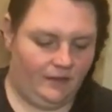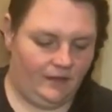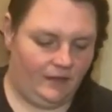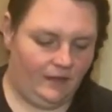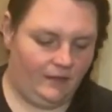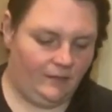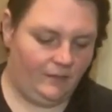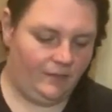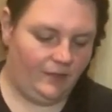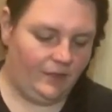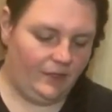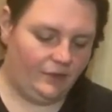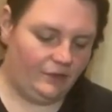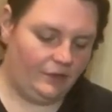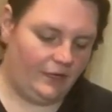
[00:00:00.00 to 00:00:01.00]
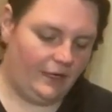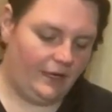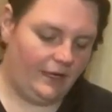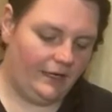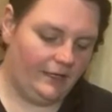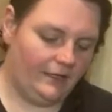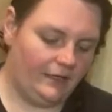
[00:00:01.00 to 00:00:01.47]
Yep, pretty
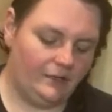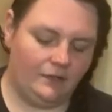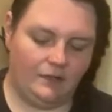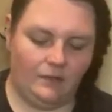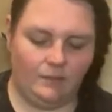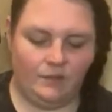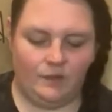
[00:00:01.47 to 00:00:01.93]
dry. There's some